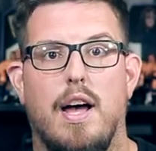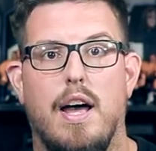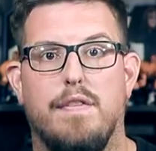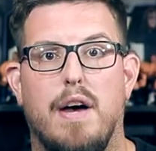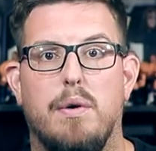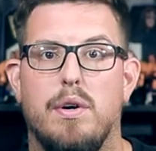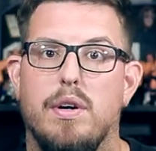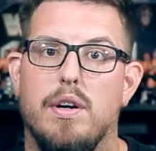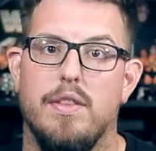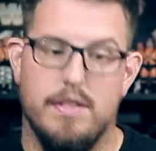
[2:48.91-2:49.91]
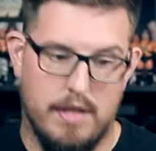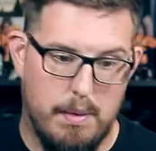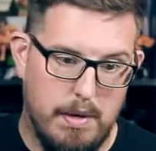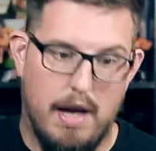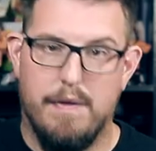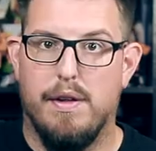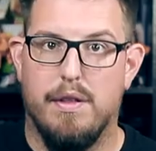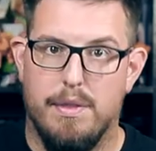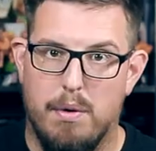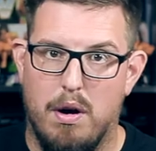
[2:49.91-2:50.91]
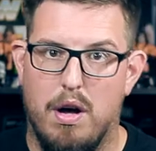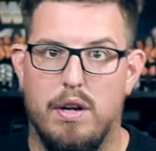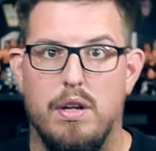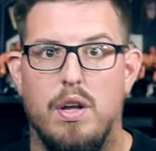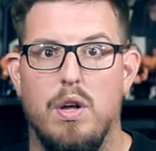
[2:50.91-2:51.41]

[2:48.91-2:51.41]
I found her the same day I found the Thrawn.